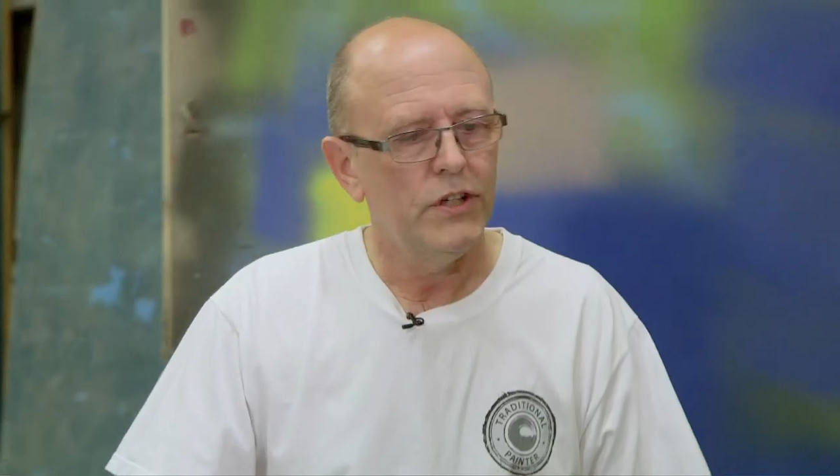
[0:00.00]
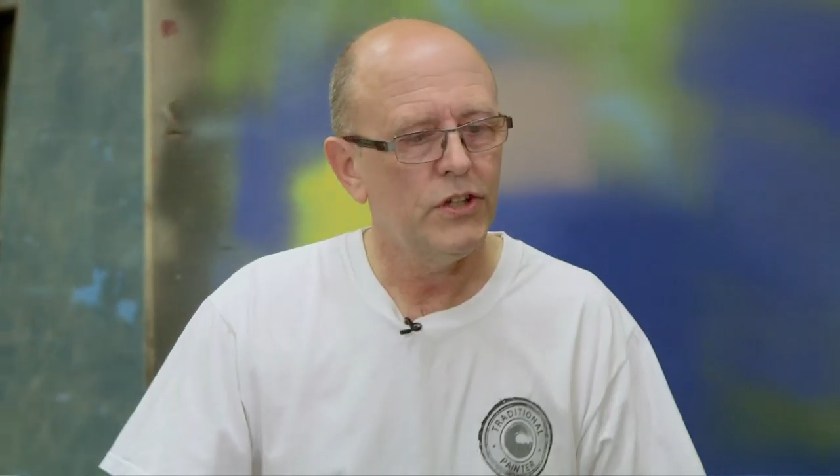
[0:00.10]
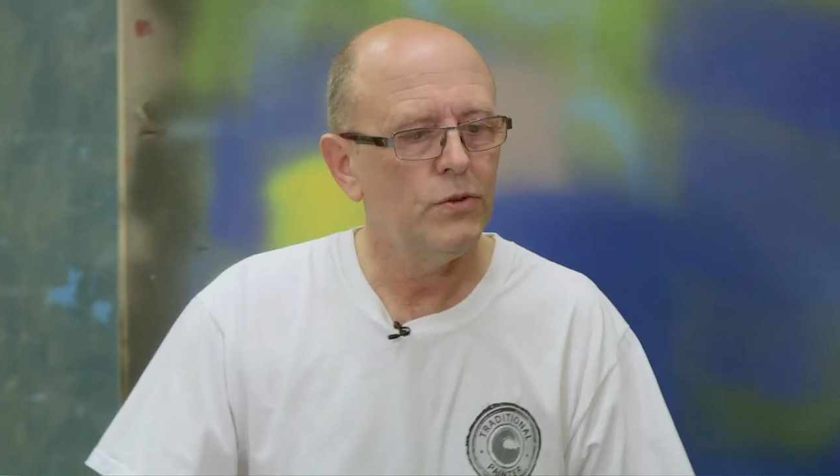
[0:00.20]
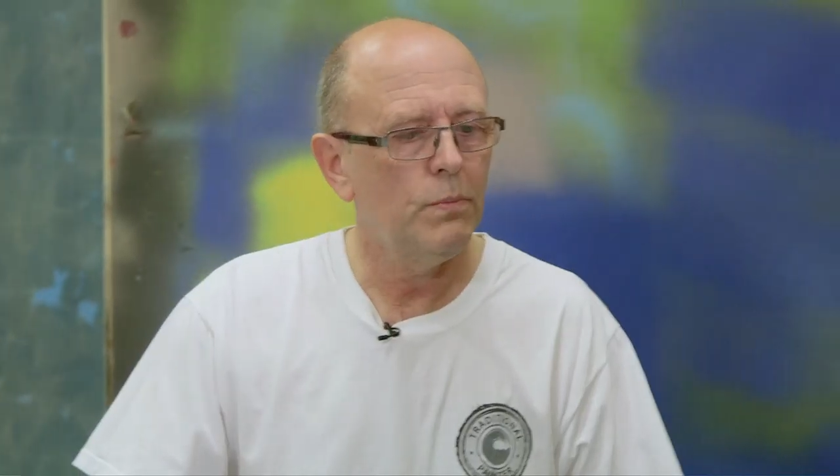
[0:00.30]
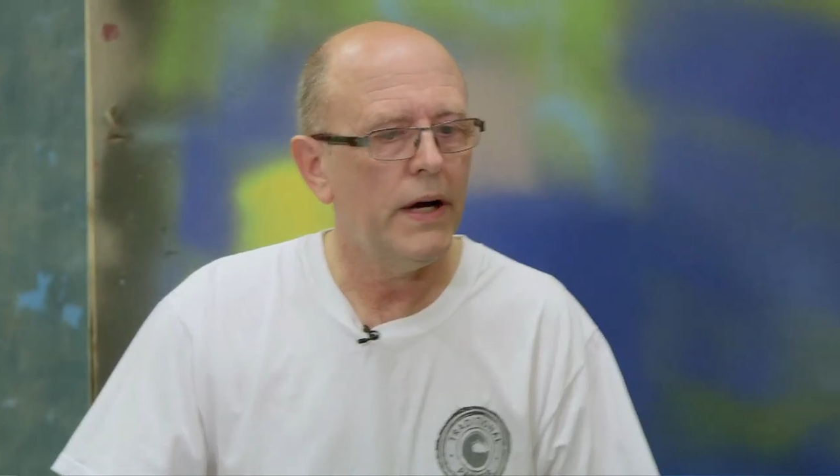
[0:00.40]

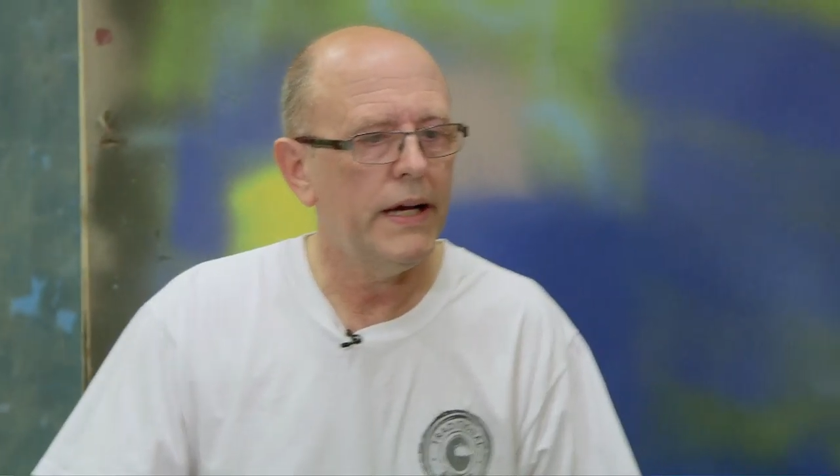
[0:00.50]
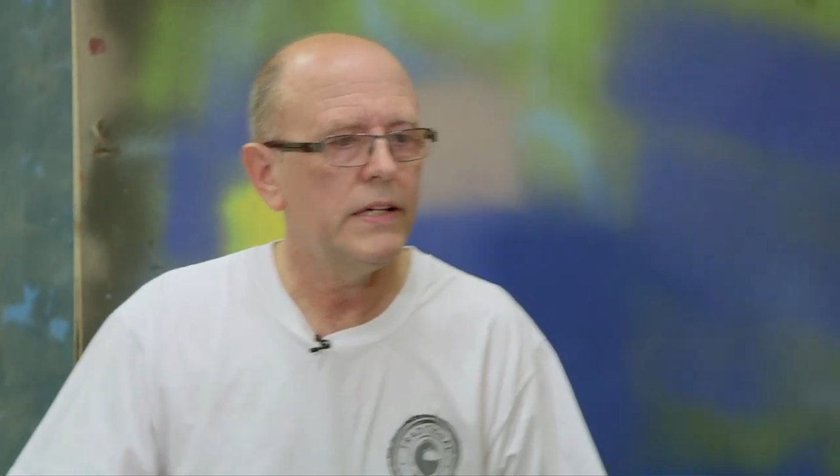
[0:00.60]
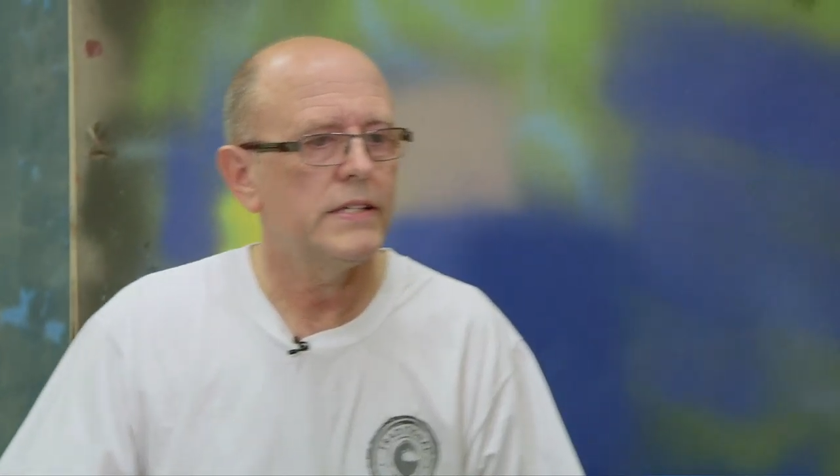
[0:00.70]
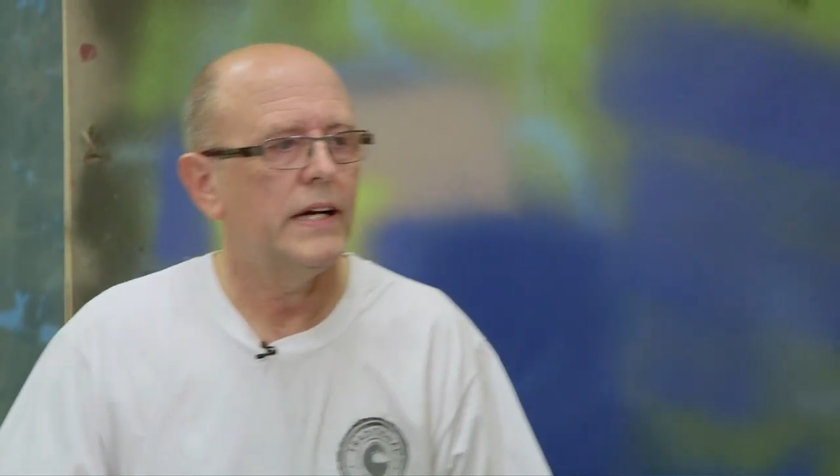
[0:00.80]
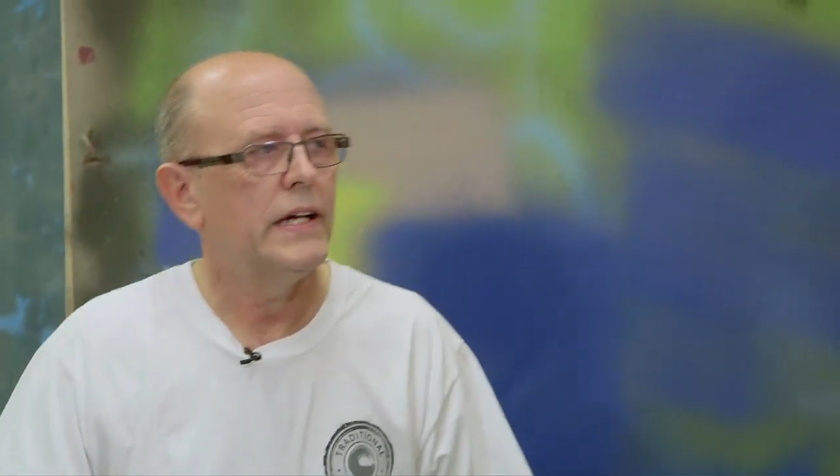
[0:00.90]
Traditional
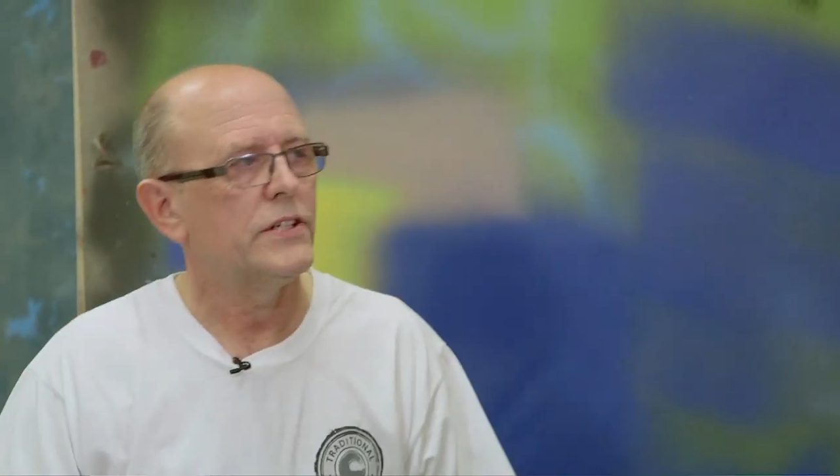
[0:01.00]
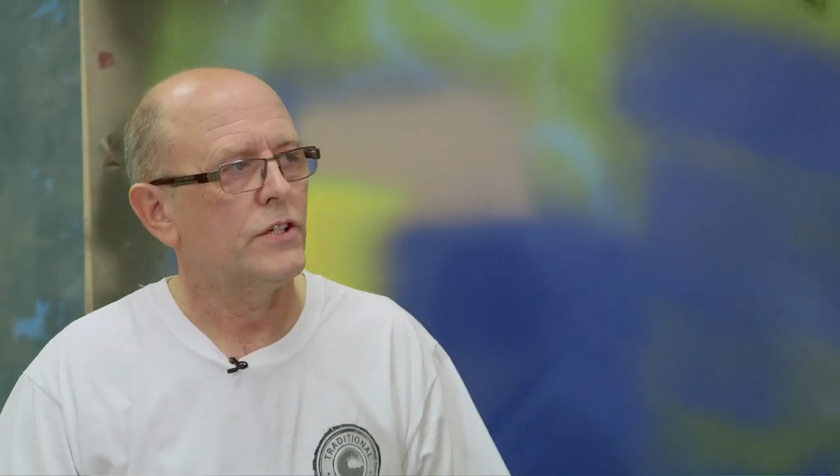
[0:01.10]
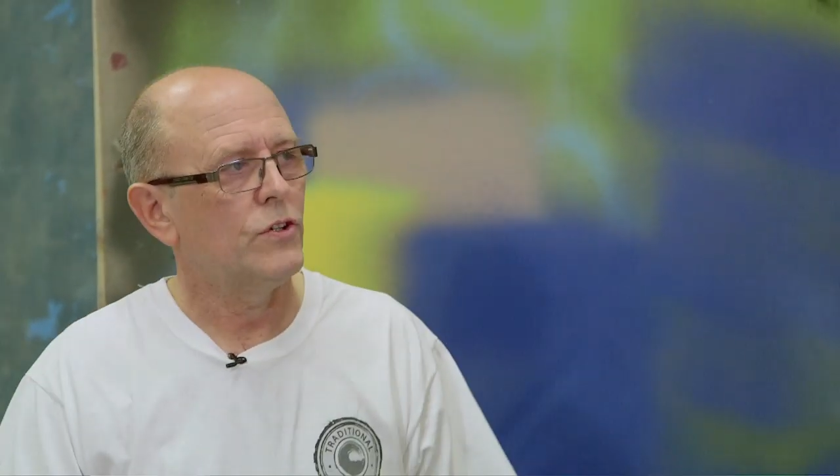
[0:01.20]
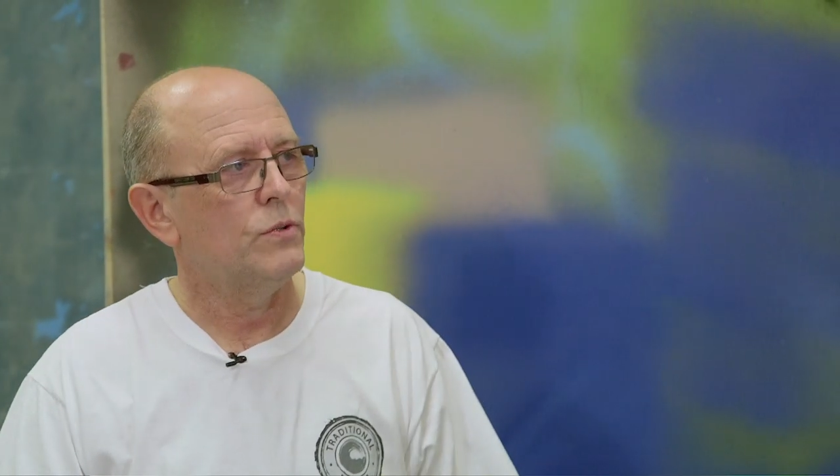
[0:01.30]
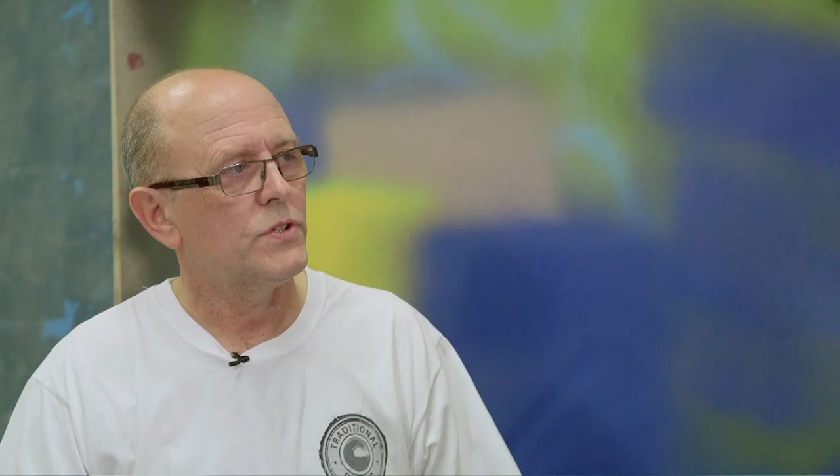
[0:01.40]
Painter is a
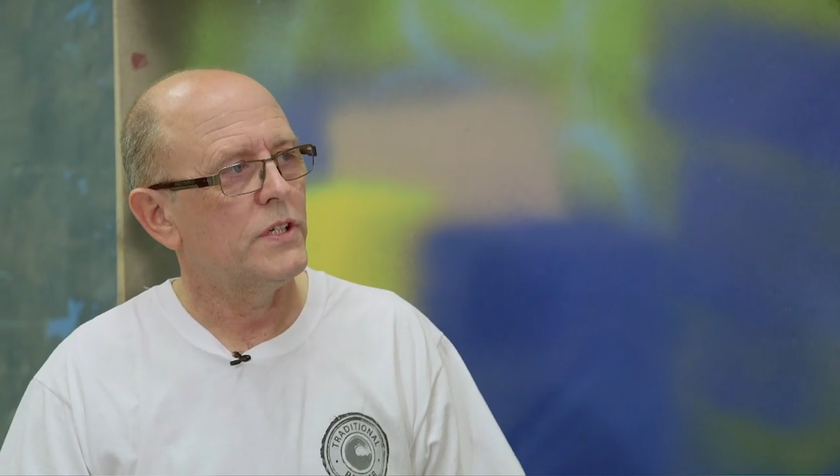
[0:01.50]
group